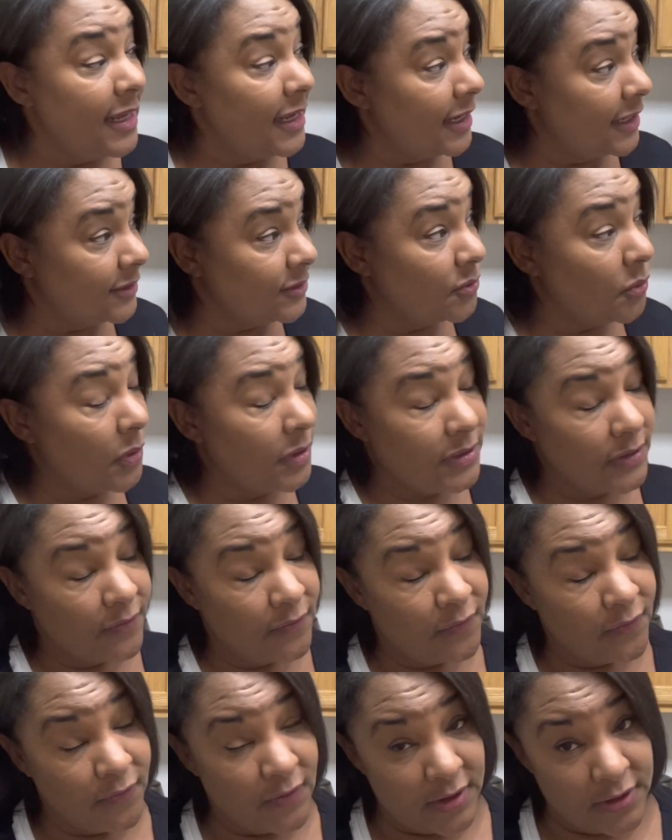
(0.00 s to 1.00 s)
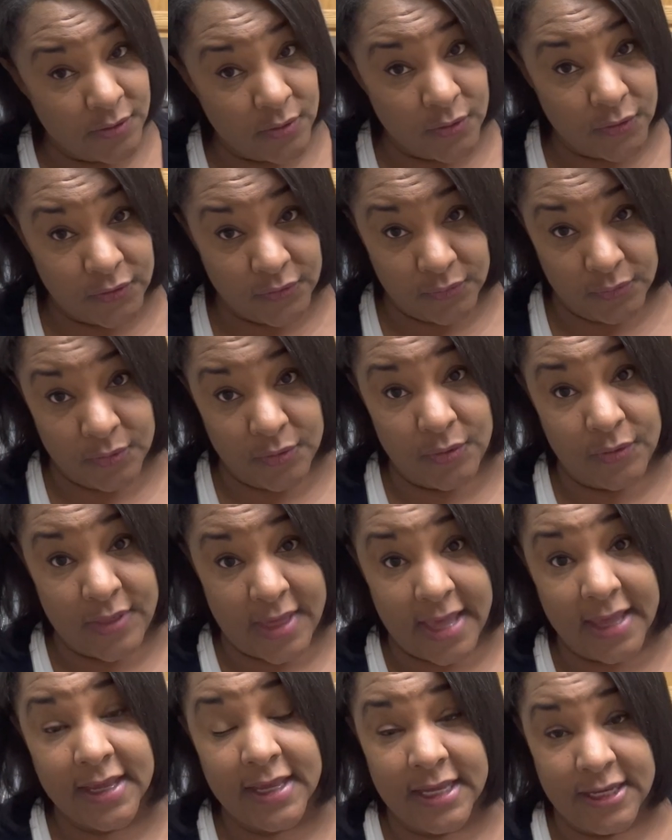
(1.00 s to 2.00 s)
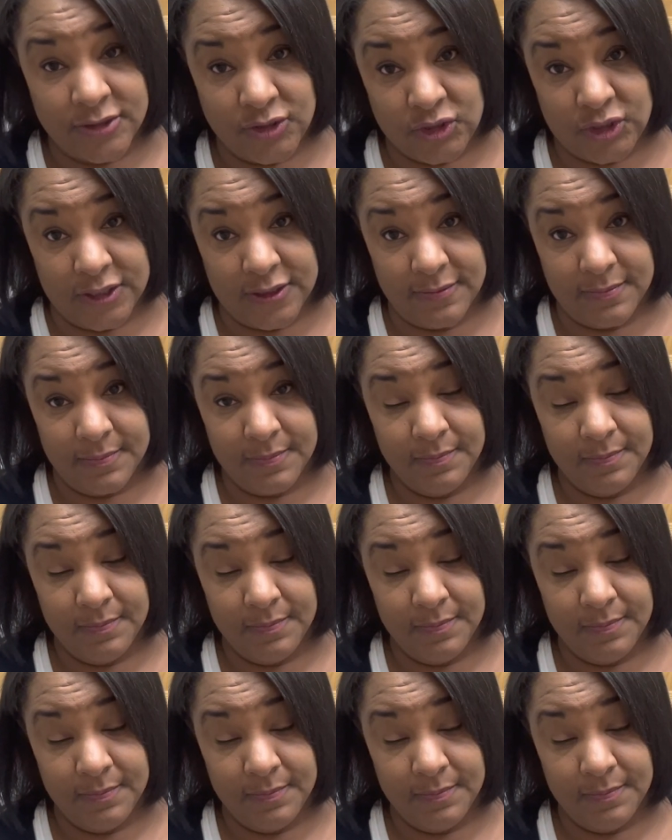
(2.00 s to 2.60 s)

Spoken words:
is going to funnel through that kitchen.